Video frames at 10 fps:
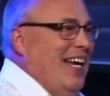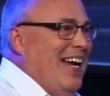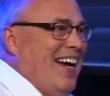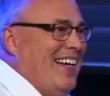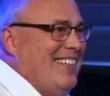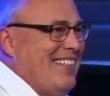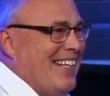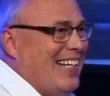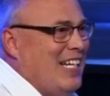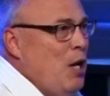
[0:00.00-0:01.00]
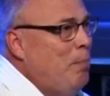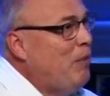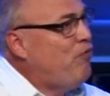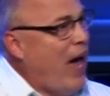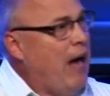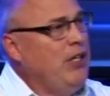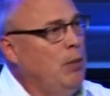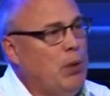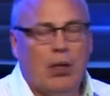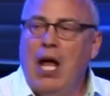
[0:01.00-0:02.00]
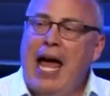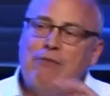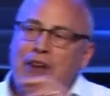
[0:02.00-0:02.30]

and uh, but valuable and